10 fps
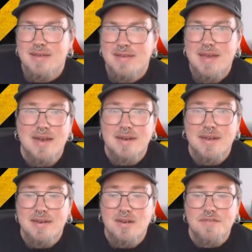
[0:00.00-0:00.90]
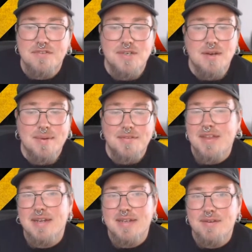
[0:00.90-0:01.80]
Yeah, I'd love to hear about
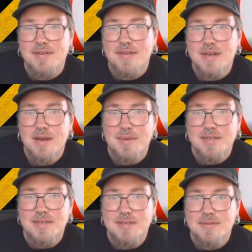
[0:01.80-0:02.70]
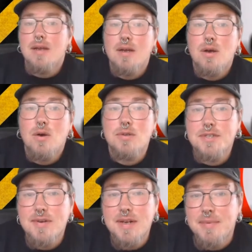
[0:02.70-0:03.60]
that down in the comments.
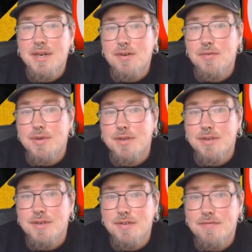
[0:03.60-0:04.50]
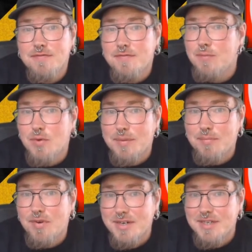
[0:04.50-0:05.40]
Also, let me know
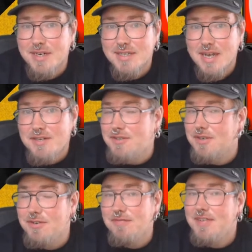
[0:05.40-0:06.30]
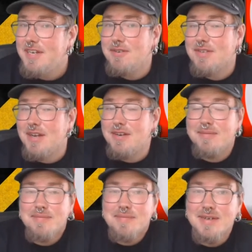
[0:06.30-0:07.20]
what projects I should do videos
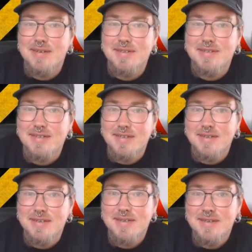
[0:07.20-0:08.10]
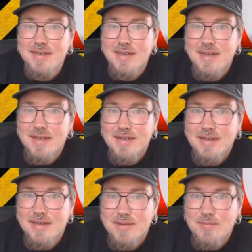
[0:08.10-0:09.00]
on, because
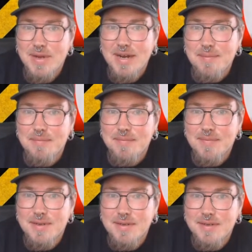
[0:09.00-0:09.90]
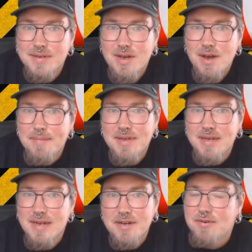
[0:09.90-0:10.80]
when I'm
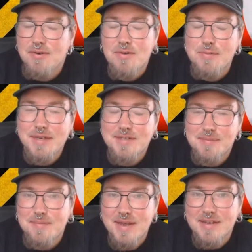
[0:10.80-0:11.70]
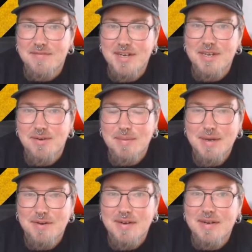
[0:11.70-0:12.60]
hobbying, I don't always make a video
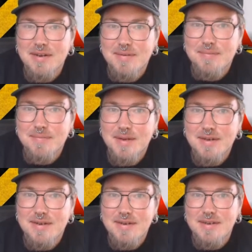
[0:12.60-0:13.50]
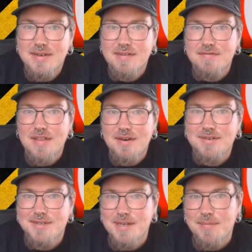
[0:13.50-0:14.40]
about it. But if there
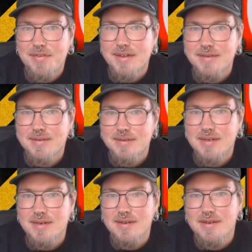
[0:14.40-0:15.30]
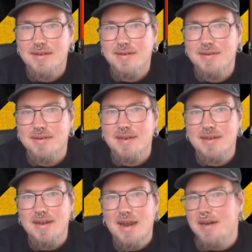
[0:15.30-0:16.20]
is something in the
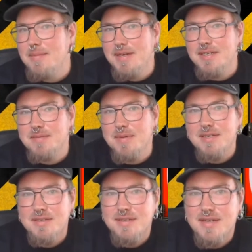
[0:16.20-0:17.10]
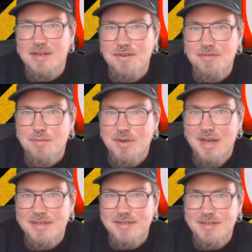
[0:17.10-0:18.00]
lineup I just mentioned that you would
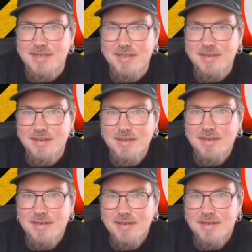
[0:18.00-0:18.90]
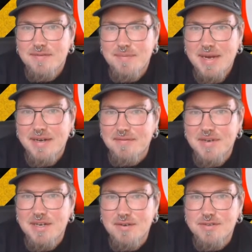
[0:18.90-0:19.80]
like to see painting
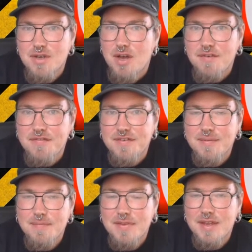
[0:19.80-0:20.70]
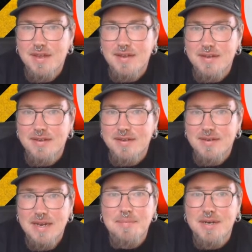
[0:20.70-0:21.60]
videos of,
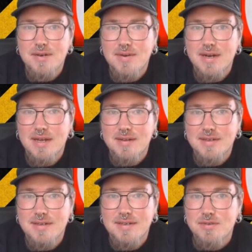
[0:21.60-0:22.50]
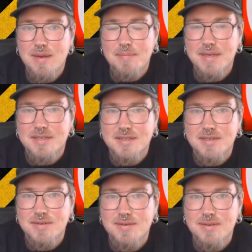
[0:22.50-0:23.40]
let me know, and I'll do my best
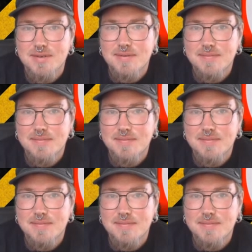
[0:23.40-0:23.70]
to